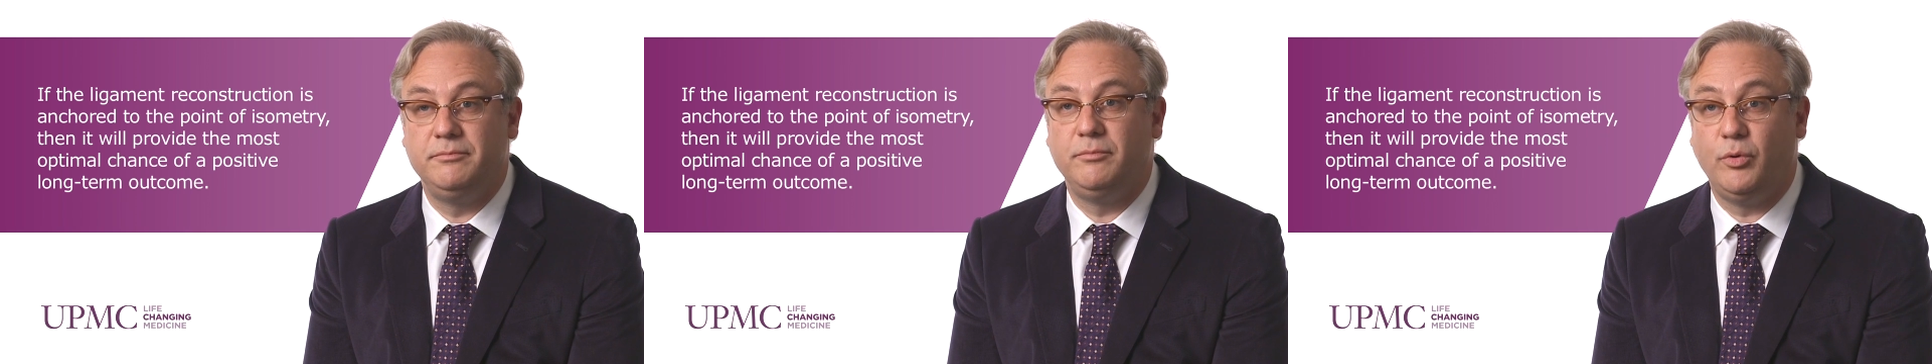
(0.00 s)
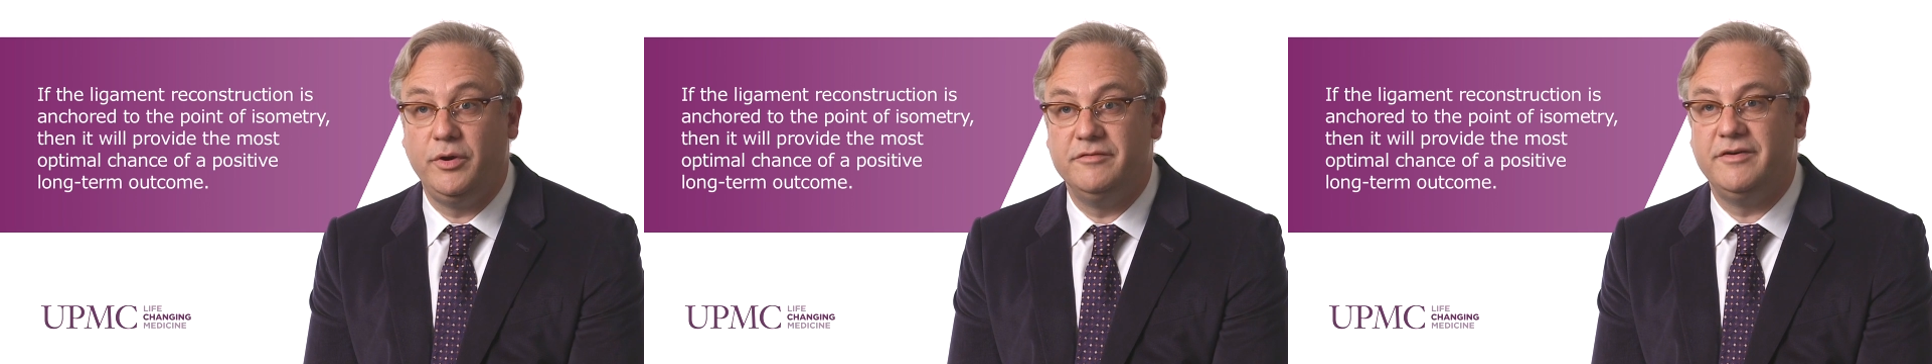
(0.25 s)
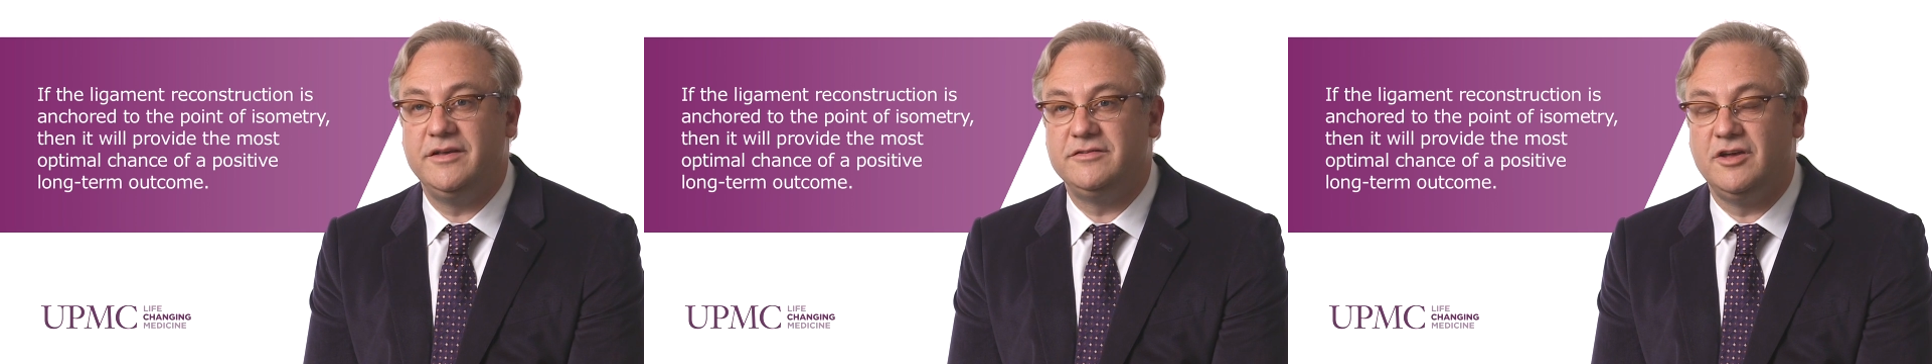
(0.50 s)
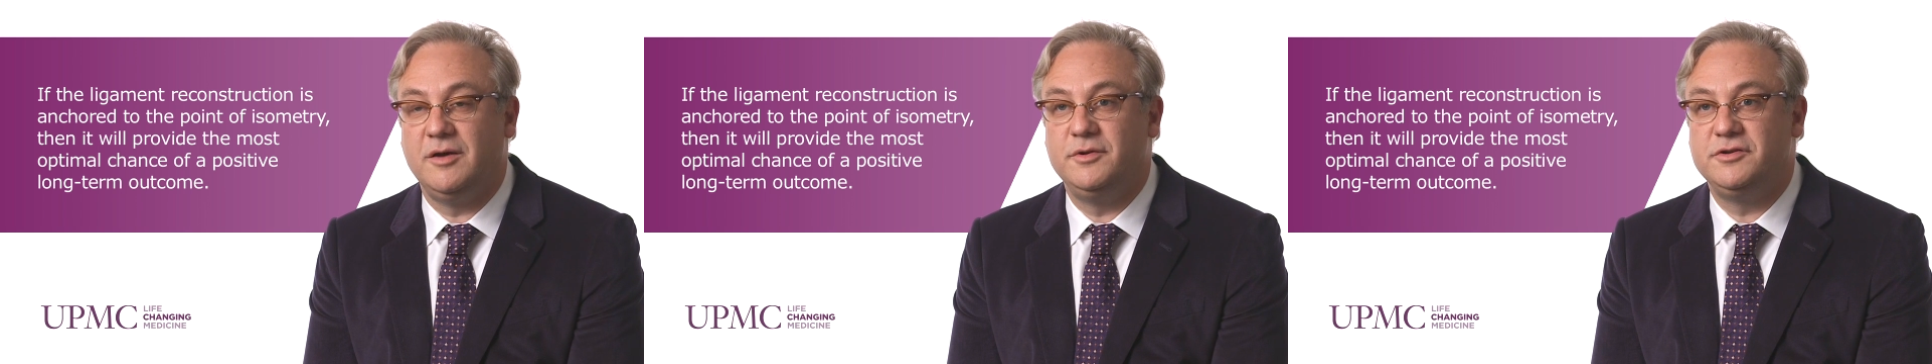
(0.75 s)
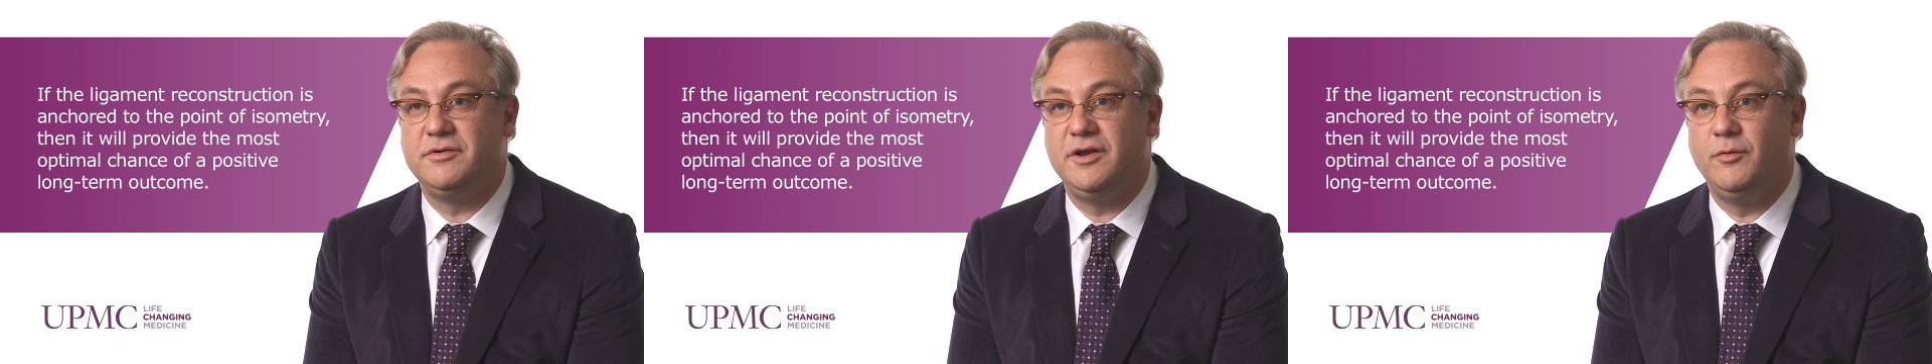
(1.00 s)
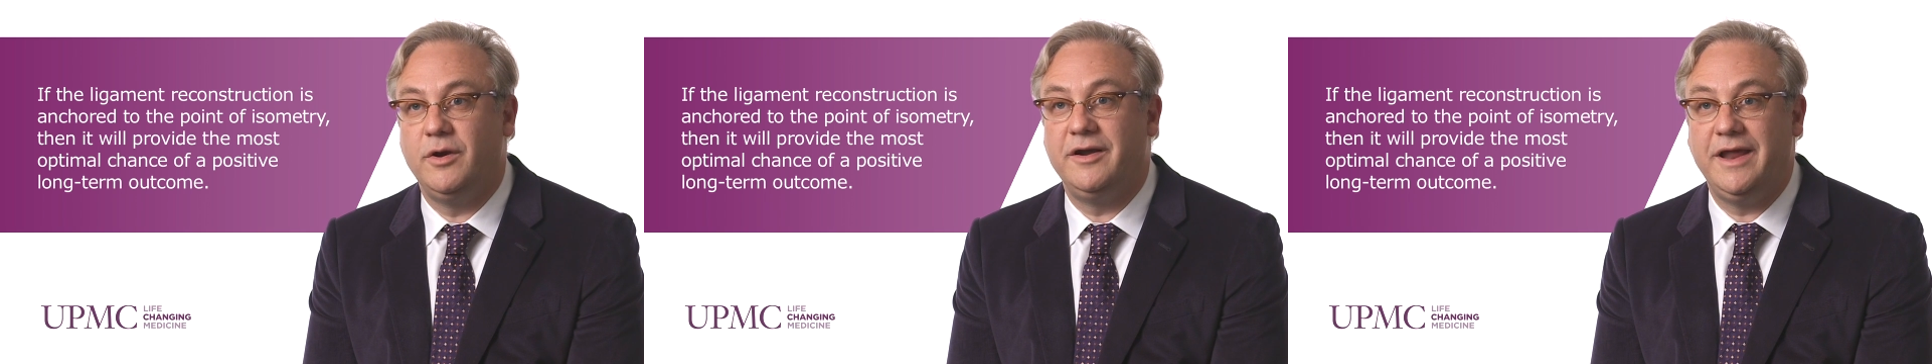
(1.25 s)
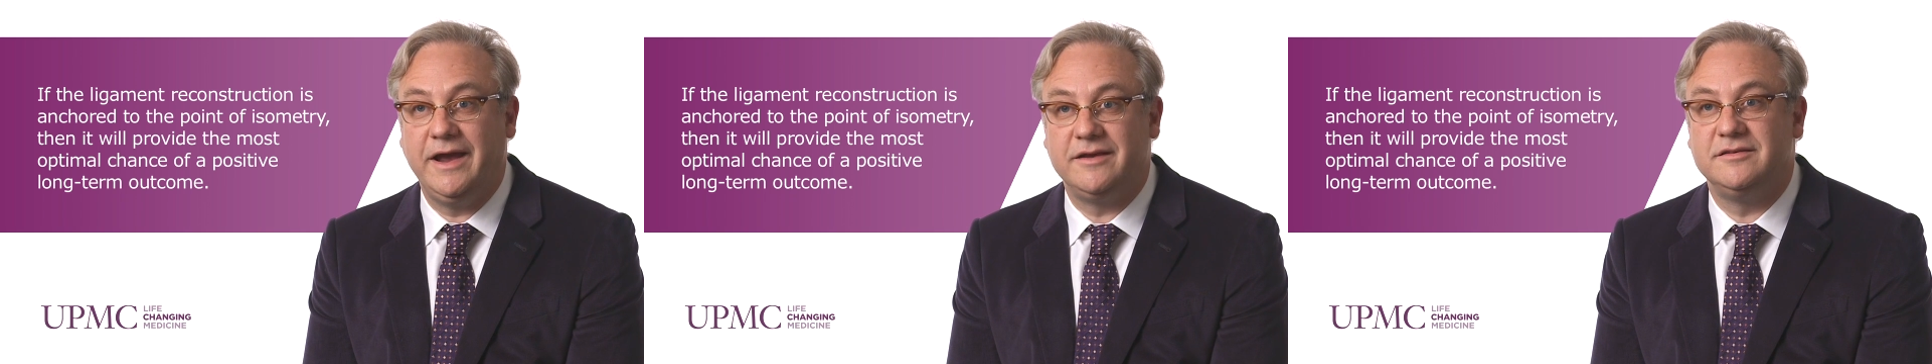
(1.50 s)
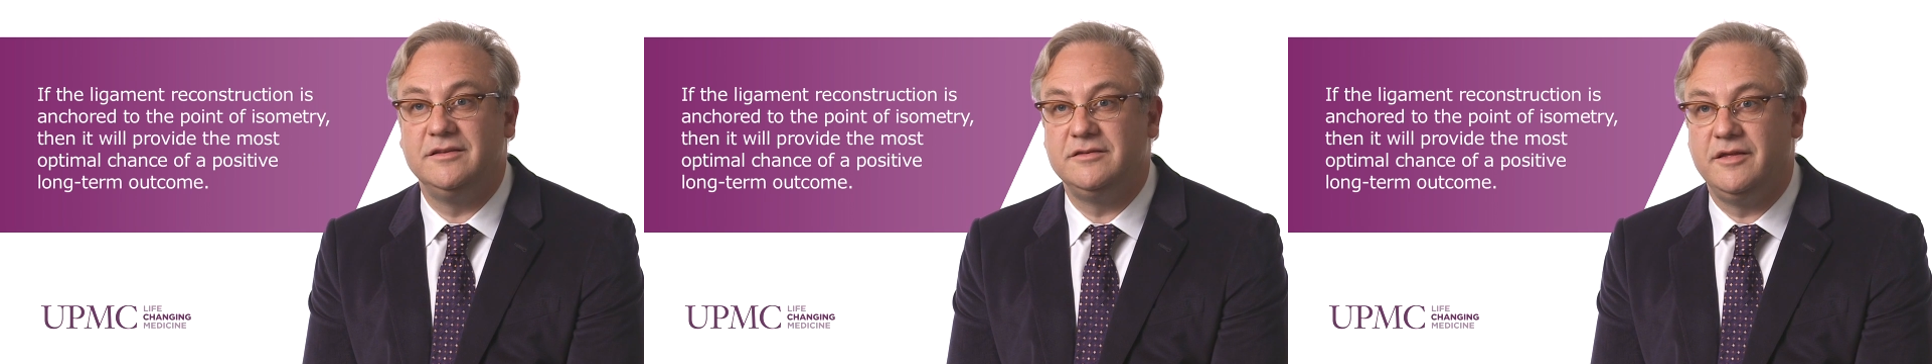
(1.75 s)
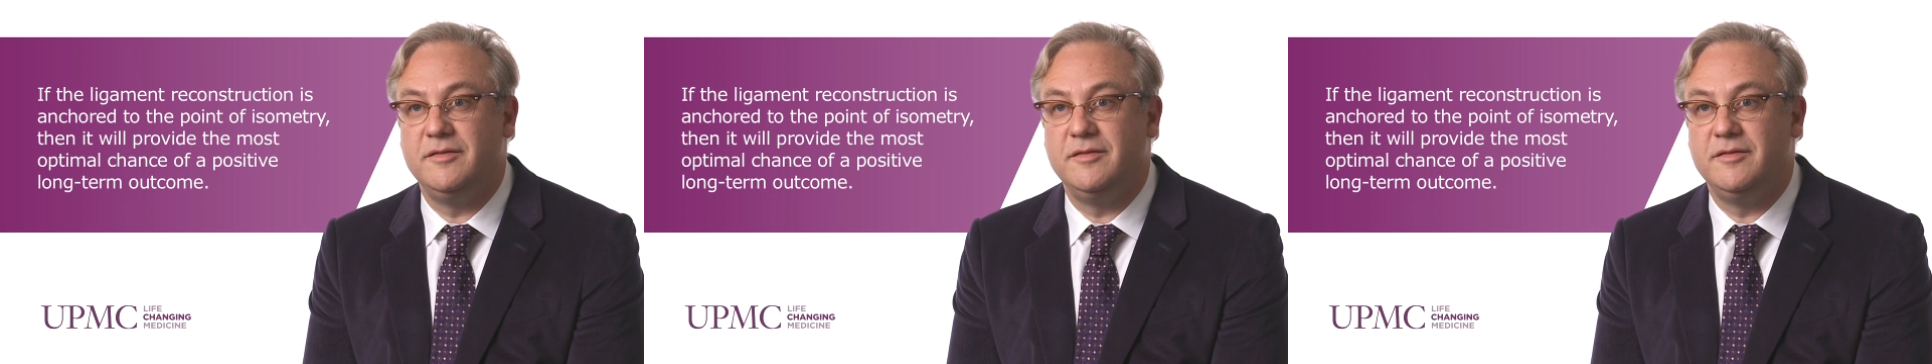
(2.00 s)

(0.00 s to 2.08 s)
point of isometry where it exits